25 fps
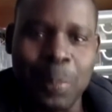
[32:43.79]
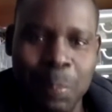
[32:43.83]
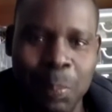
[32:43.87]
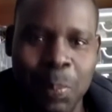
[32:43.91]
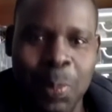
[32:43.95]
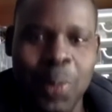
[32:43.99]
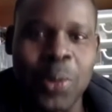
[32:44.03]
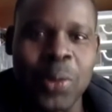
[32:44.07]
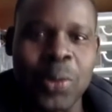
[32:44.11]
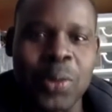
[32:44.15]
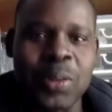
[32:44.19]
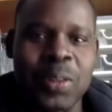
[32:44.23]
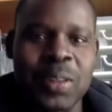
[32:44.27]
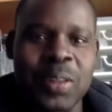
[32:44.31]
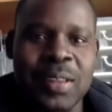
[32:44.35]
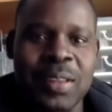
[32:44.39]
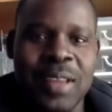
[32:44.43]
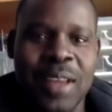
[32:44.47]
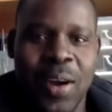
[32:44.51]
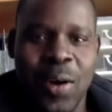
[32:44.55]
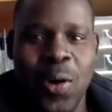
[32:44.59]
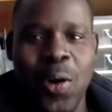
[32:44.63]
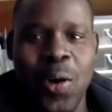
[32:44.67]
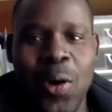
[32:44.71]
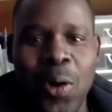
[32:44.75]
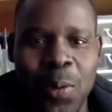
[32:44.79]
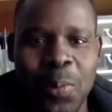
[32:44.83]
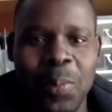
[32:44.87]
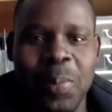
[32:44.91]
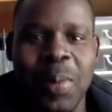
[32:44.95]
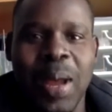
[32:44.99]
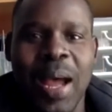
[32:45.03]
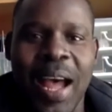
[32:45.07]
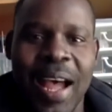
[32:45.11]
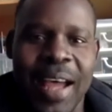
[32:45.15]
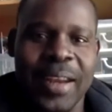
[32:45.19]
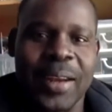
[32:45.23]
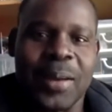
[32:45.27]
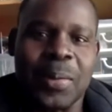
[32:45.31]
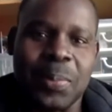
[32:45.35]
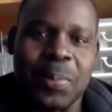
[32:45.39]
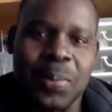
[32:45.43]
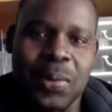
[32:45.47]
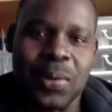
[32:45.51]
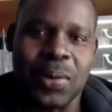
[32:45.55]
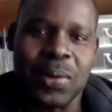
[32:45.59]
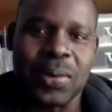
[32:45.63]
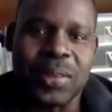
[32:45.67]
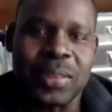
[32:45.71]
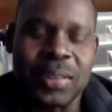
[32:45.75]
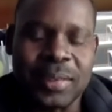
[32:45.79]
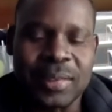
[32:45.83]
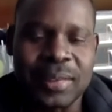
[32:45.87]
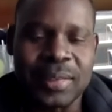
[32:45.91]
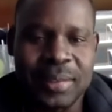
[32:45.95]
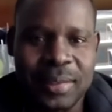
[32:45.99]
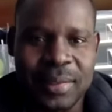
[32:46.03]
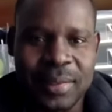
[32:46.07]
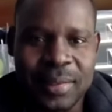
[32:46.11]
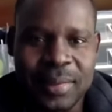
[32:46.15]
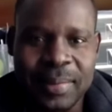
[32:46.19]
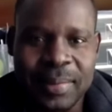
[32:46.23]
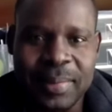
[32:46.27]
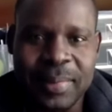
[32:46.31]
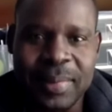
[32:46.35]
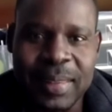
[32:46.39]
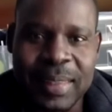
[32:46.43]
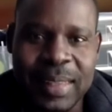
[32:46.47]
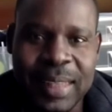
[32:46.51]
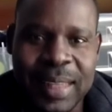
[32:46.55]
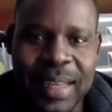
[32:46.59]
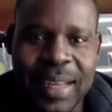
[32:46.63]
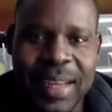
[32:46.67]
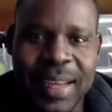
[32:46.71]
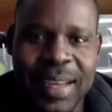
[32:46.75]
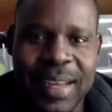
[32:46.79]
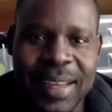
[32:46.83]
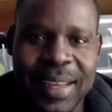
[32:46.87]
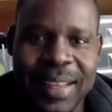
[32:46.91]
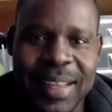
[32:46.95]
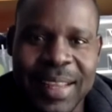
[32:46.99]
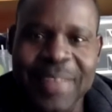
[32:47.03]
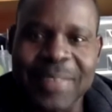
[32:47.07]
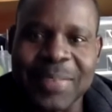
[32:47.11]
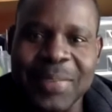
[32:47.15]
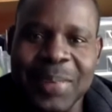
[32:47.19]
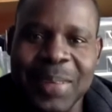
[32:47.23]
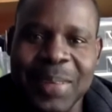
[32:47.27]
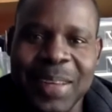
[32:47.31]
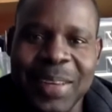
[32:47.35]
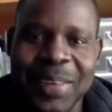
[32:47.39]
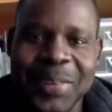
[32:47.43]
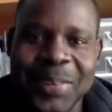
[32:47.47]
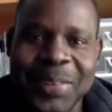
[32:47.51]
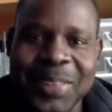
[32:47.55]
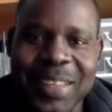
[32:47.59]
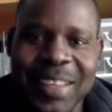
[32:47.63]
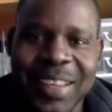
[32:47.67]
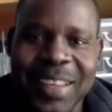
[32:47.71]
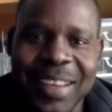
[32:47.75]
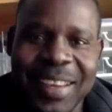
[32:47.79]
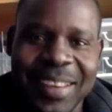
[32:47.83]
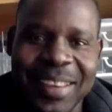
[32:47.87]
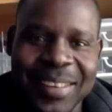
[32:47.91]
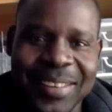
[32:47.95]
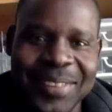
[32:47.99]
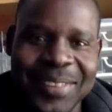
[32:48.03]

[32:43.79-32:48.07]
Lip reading: both home and abroad. That's what I would say.